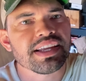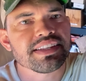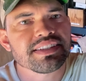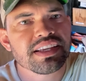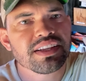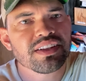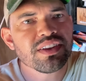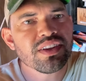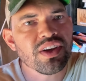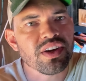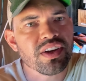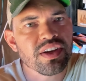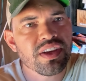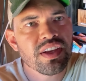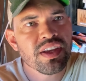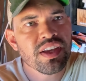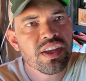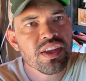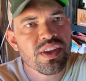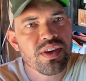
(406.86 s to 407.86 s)
Take a look.
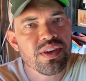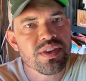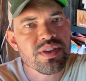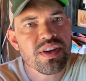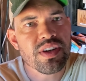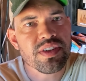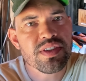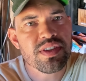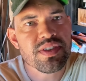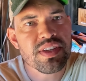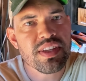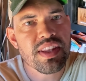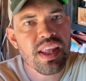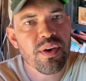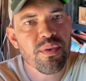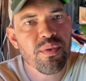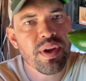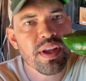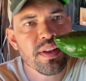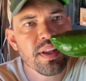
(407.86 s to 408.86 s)
You can start to see that
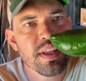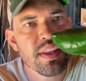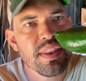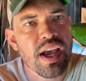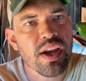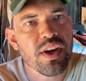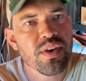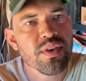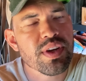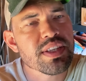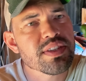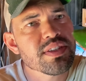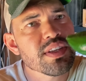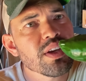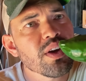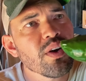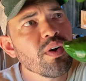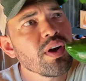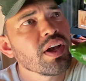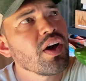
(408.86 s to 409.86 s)
wrinkling, that creasing
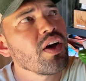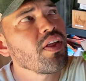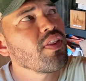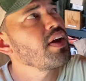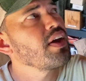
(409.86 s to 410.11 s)
going on